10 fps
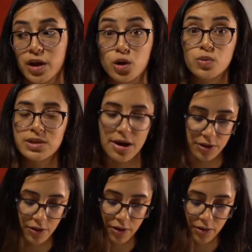glue
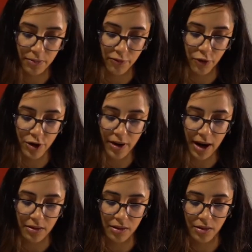down your
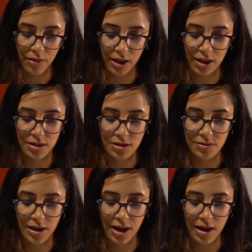foreground, go ahead and
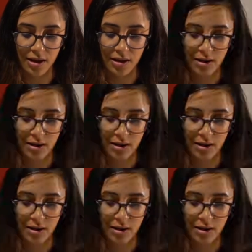do that.